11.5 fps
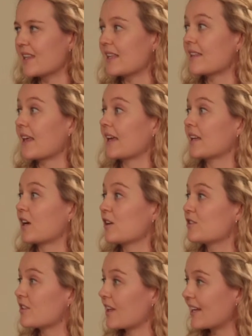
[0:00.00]
then they can go
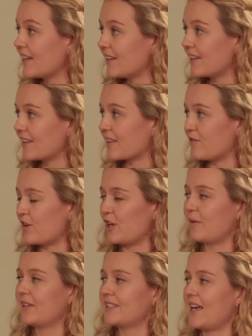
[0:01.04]
to the clinic the
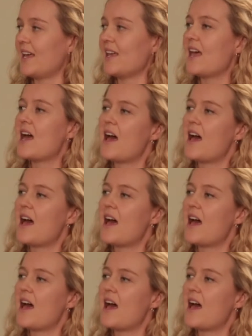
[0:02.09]
following day,